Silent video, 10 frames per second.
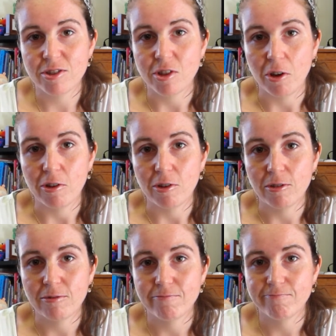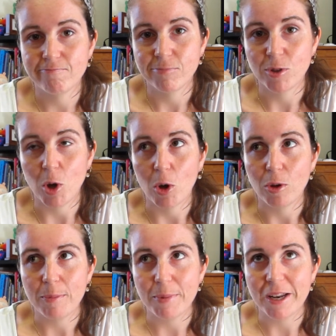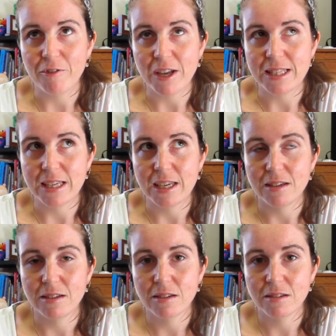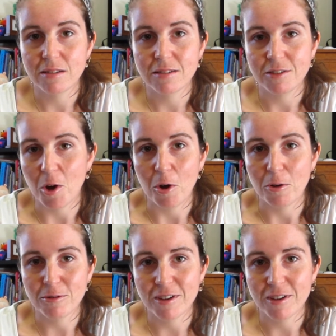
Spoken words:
So, no. But if I did, no.